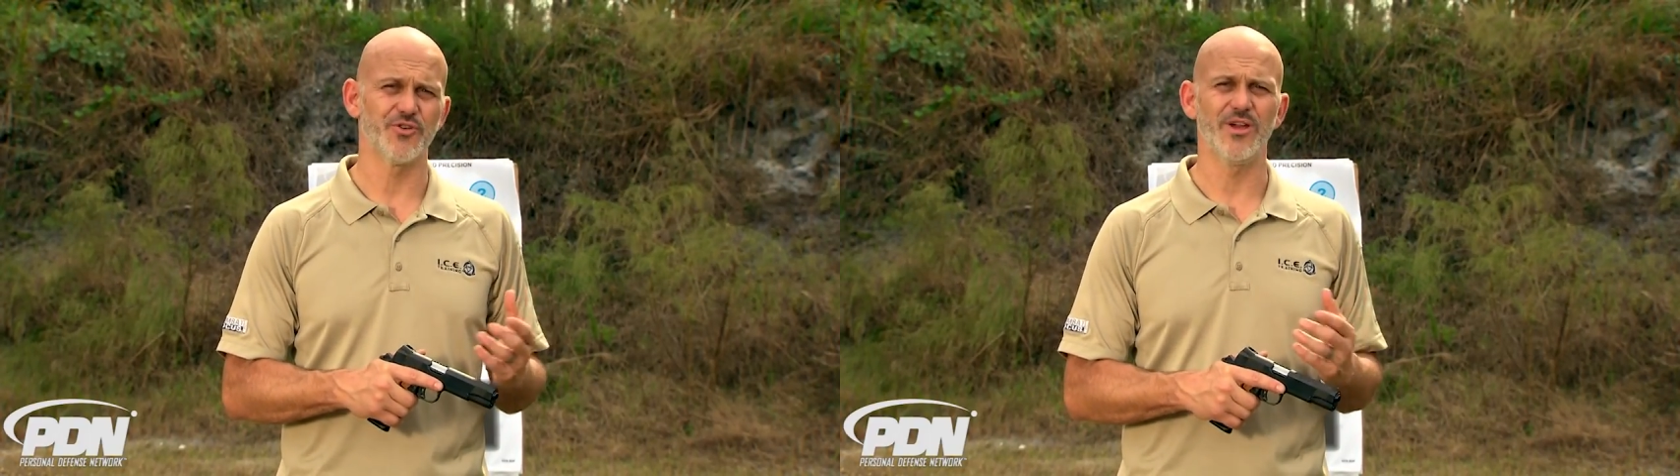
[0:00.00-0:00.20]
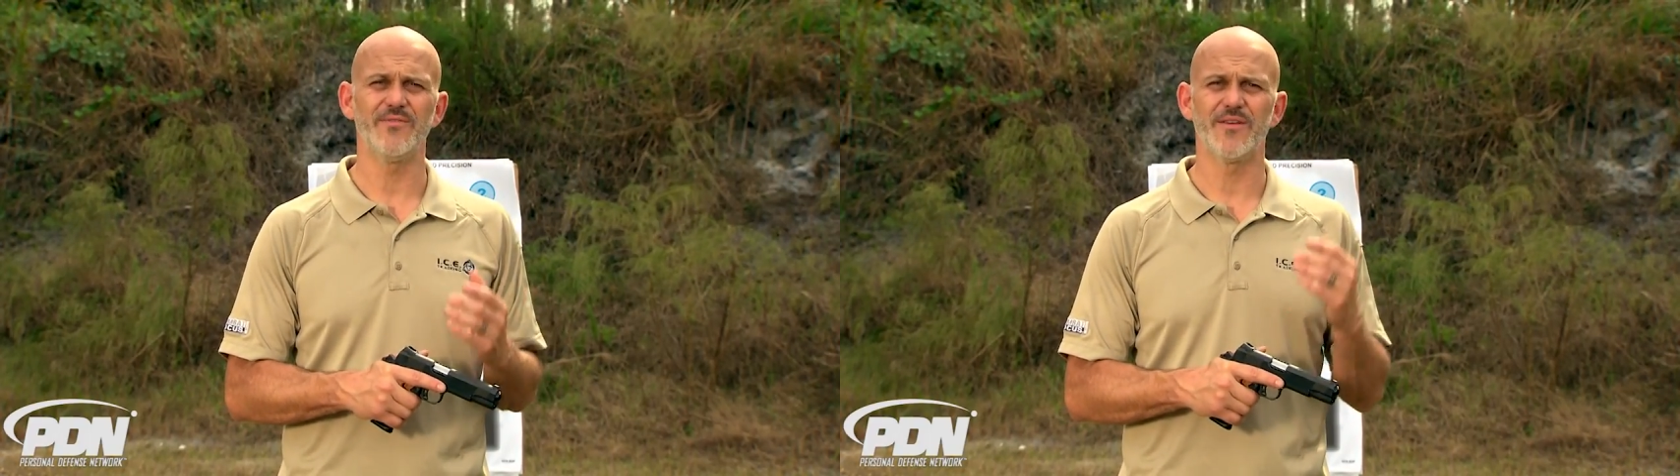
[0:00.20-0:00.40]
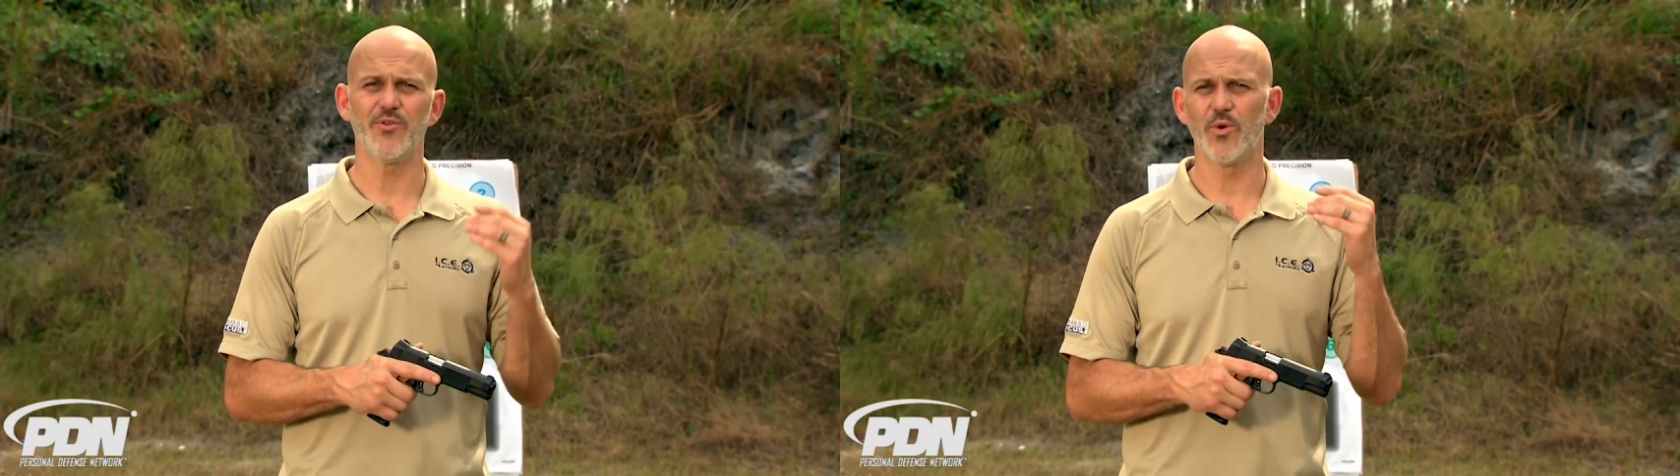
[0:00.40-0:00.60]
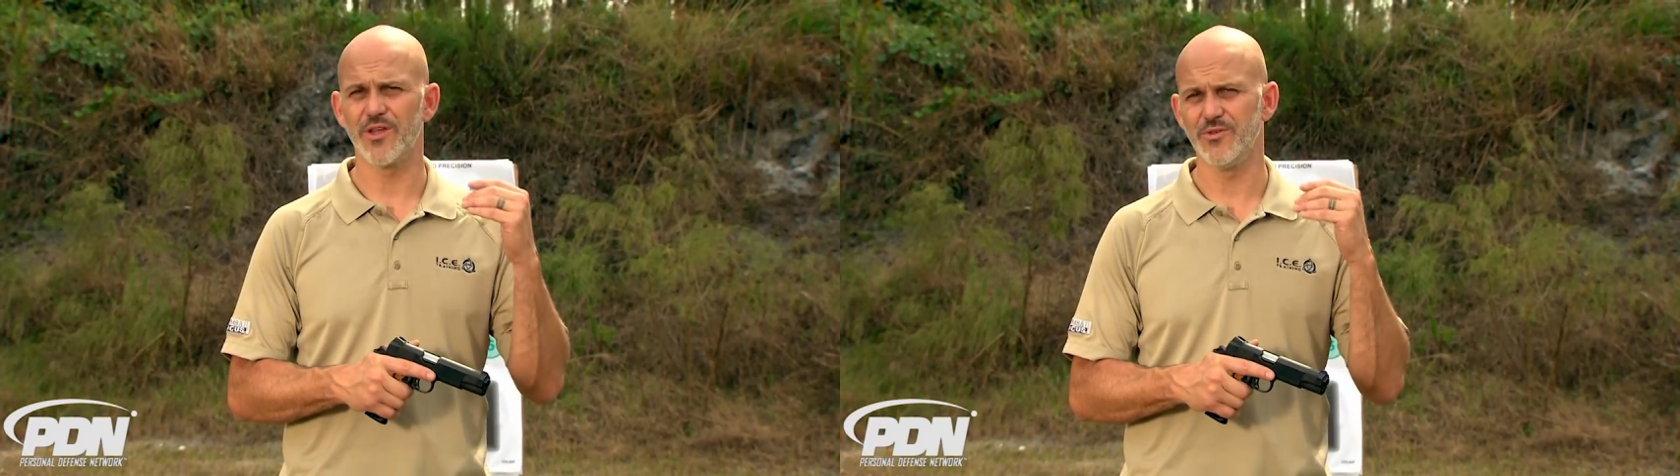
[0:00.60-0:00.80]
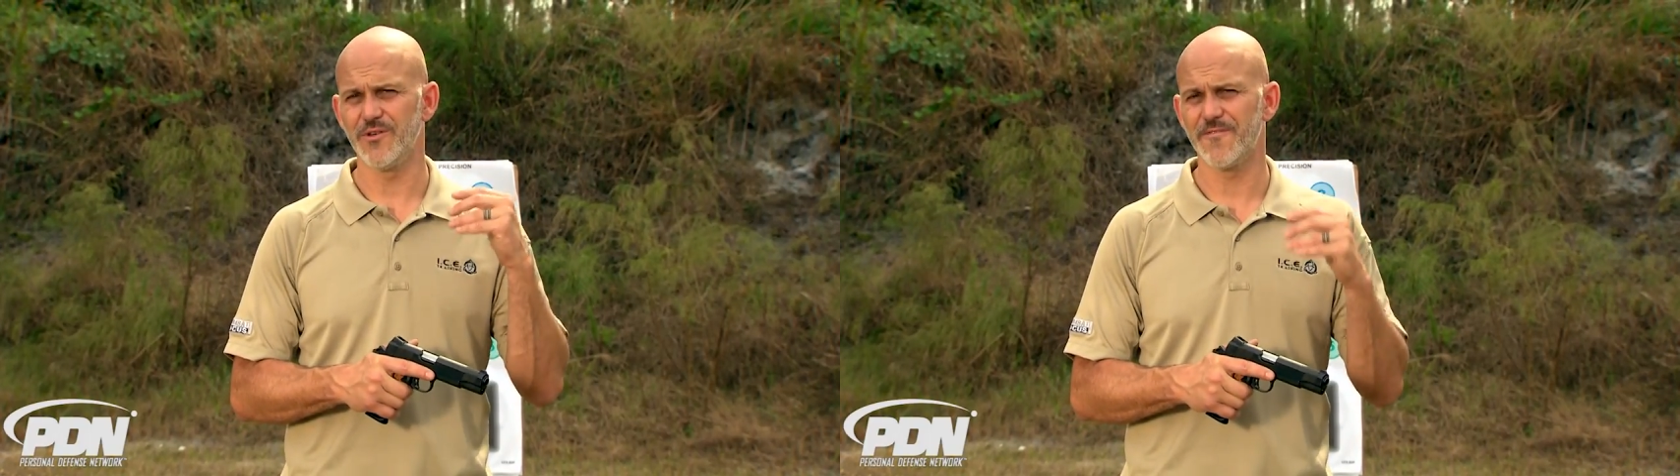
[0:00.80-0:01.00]
or even if you want to
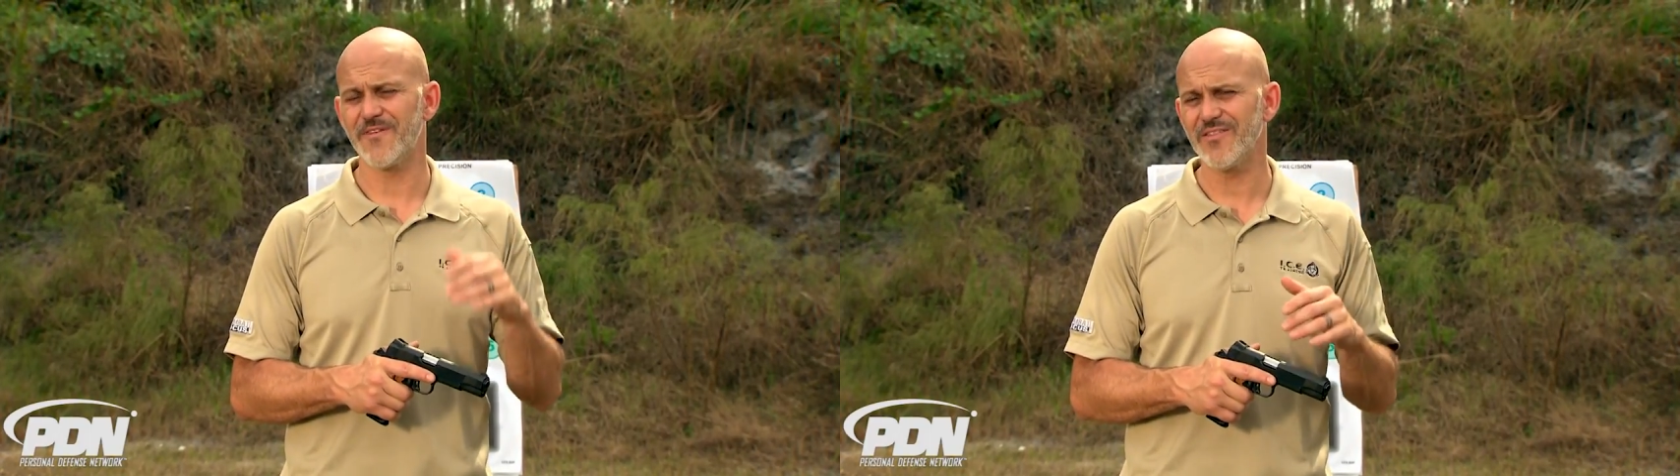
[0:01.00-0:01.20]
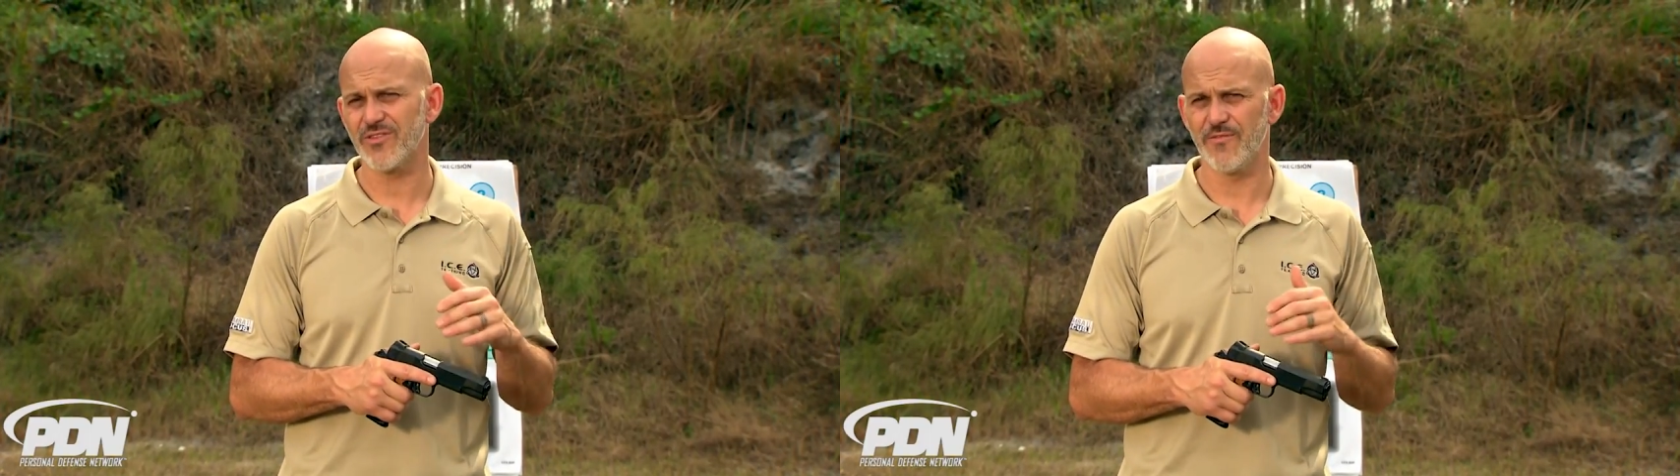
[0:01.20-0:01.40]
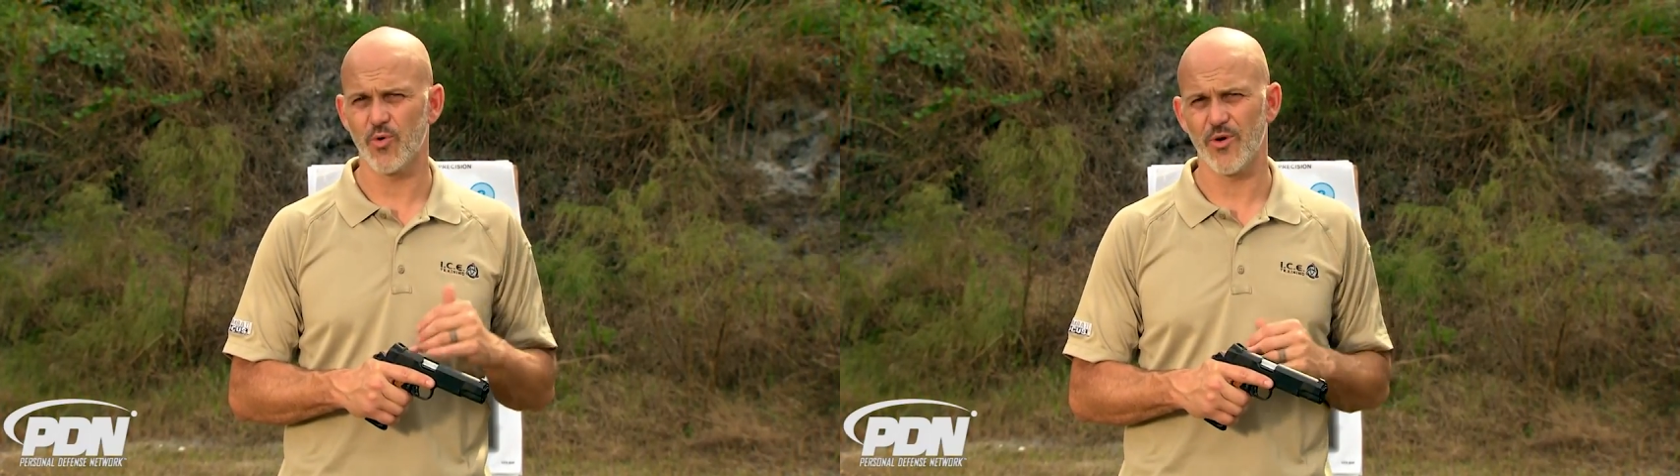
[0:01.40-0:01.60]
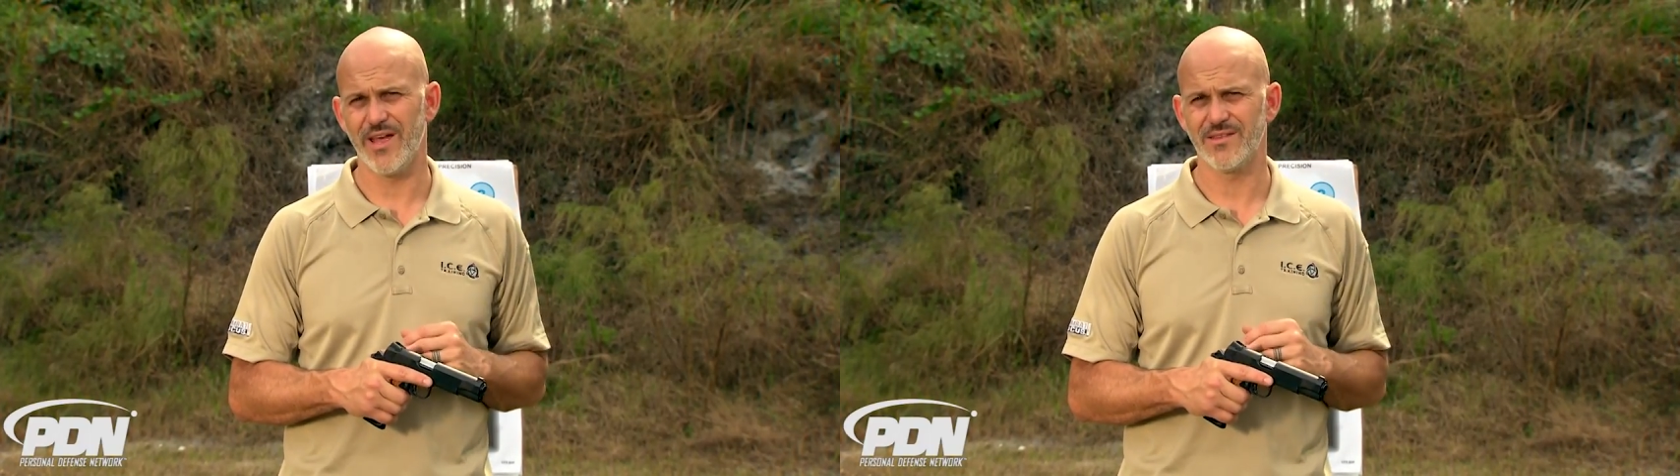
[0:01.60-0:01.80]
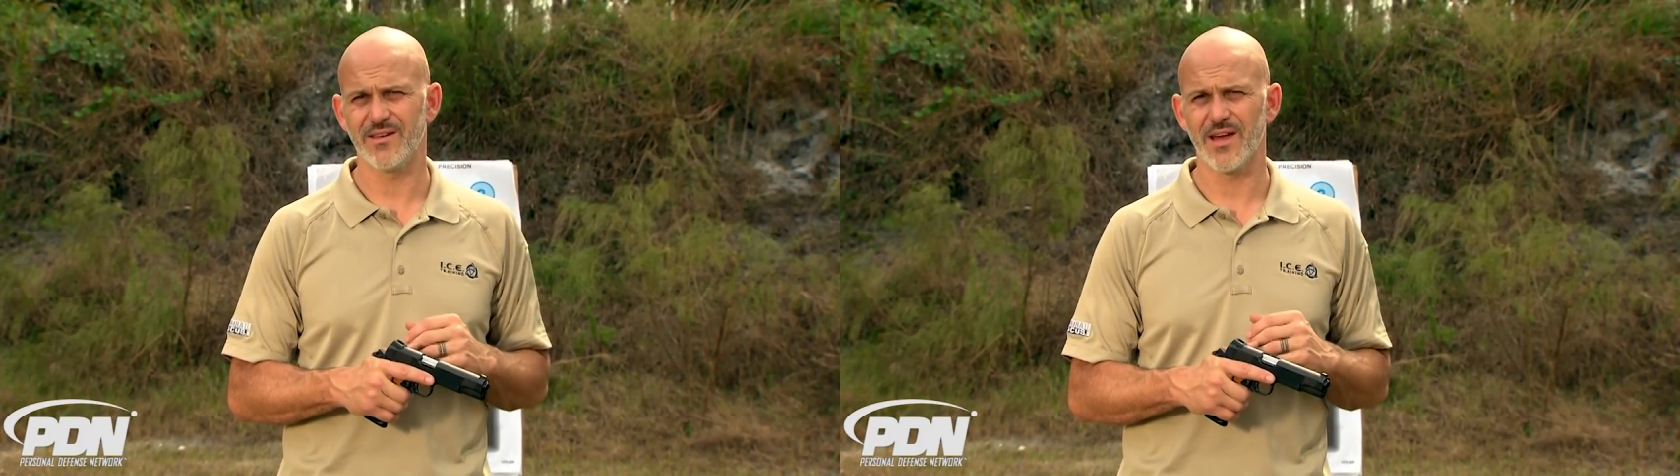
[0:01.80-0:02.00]
do defensive oriented